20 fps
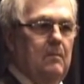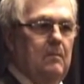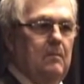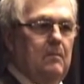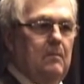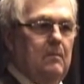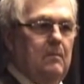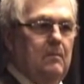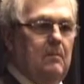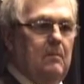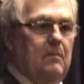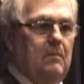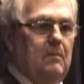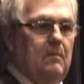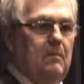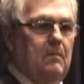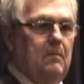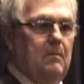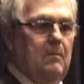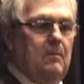
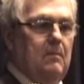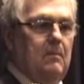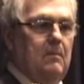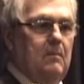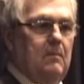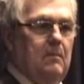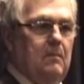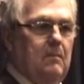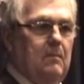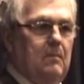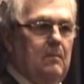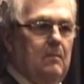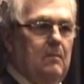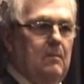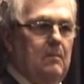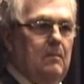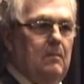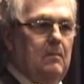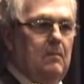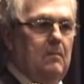
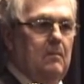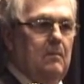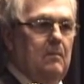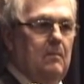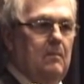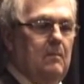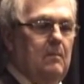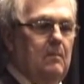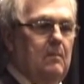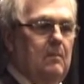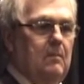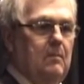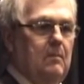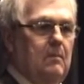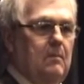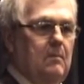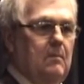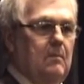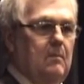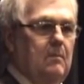
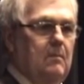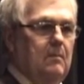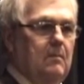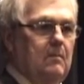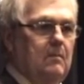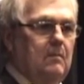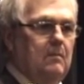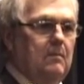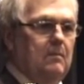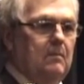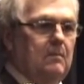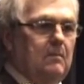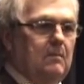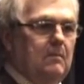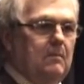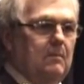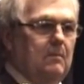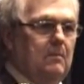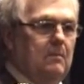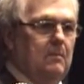
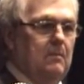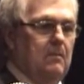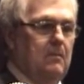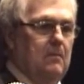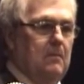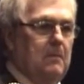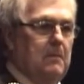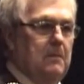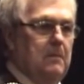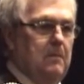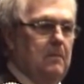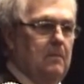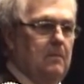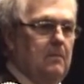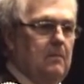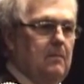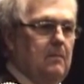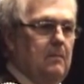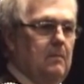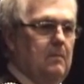
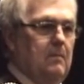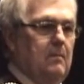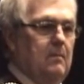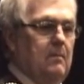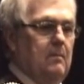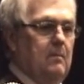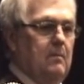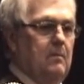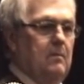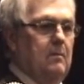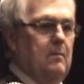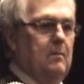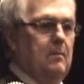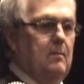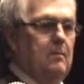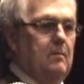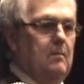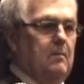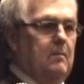[no speech]